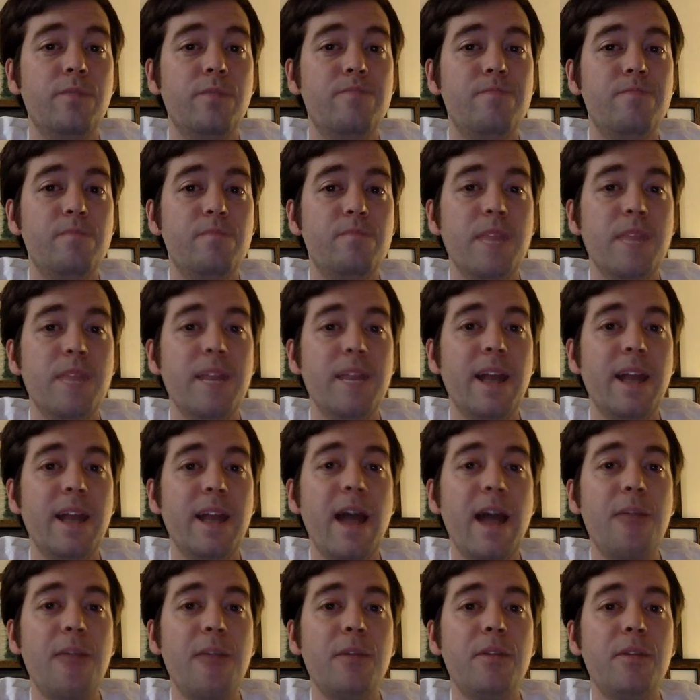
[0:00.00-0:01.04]
may not
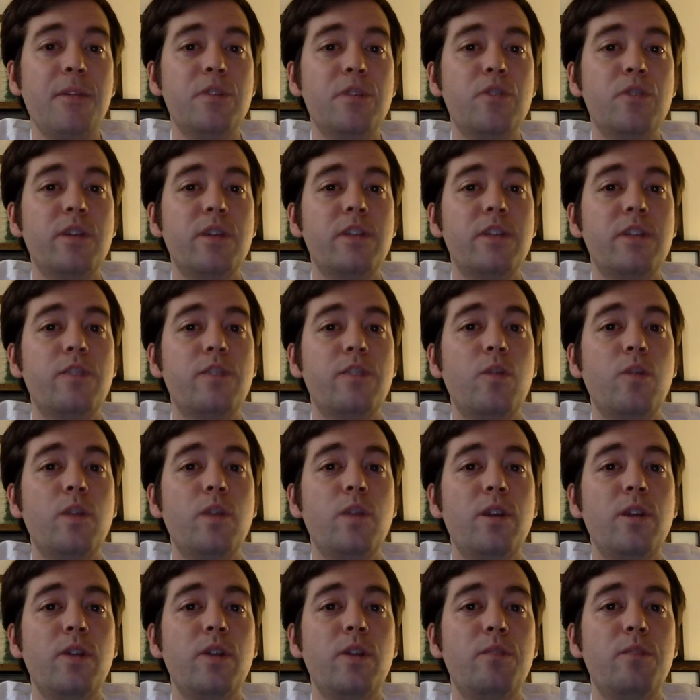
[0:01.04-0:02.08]
happen this transfer
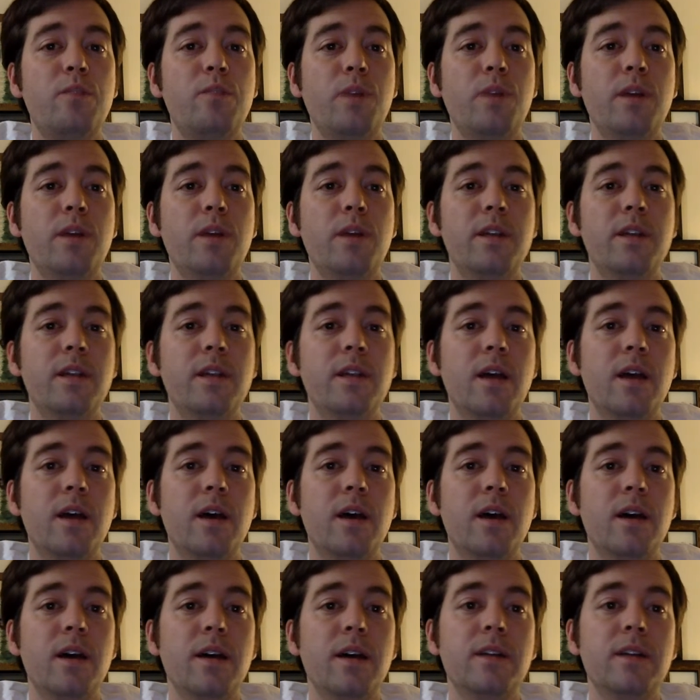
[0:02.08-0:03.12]
window, but
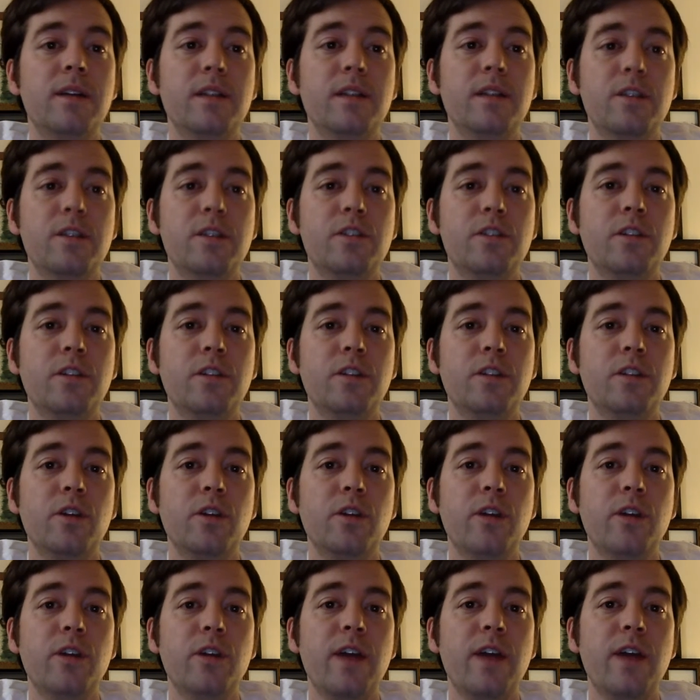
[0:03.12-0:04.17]
he's certainly
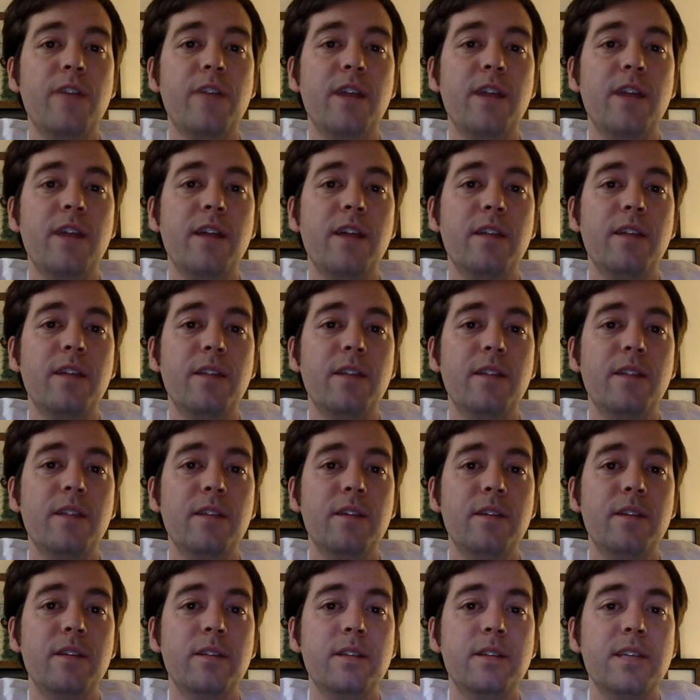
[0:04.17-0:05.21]
going to have that on
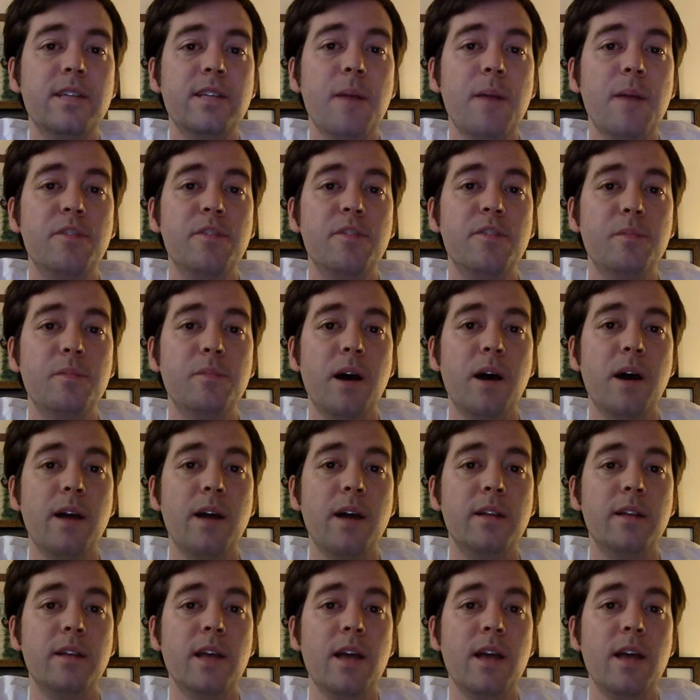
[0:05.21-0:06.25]
the top of his
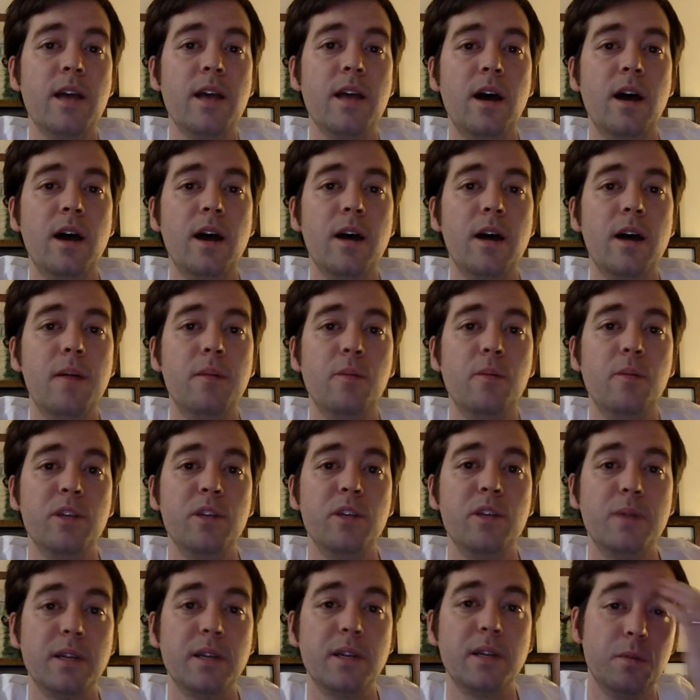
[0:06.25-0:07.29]
mind. We
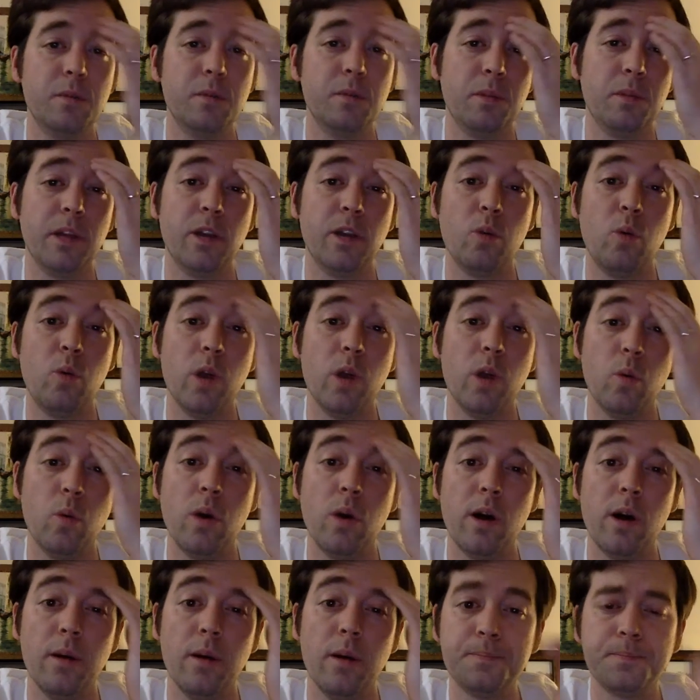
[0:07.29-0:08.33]
expect him to play quite
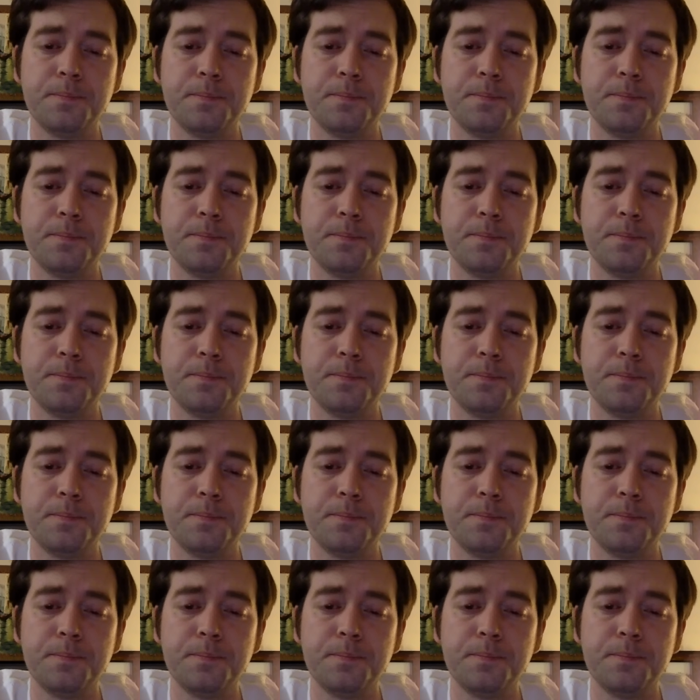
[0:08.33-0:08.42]
well.